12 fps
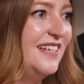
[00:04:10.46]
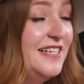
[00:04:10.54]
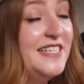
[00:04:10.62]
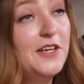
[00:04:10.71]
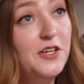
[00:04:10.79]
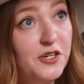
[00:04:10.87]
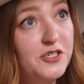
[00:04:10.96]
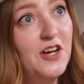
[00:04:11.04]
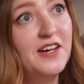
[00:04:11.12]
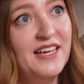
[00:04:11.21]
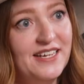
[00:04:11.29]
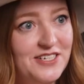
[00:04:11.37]
Until you're
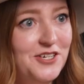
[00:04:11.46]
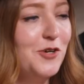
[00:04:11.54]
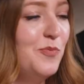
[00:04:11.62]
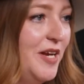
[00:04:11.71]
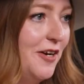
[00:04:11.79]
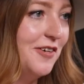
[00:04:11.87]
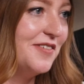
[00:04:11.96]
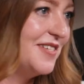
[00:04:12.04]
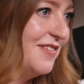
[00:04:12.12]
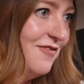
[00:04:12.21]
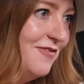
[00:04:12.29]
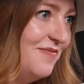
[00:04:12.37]
talking to your peers
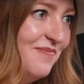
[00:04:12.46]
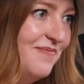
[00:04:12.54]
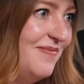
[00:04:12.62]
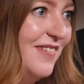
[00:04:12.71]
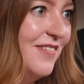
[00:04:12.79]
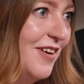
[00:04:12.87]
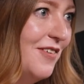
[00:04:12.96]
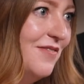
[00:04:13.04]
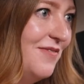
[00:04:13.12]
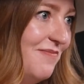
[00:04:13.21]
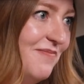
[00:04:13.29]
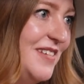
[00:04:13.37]
of
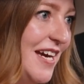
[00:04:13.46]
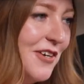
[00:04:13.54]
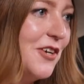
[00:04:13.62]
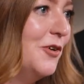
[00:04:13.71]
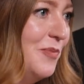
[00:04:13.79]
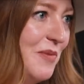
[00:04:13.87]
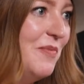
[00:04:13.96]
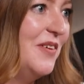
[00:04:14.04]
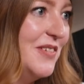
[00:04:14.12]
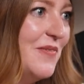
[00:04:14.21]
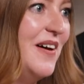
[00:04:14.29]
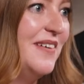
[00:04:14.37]
technical people
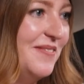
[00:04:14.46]
as well.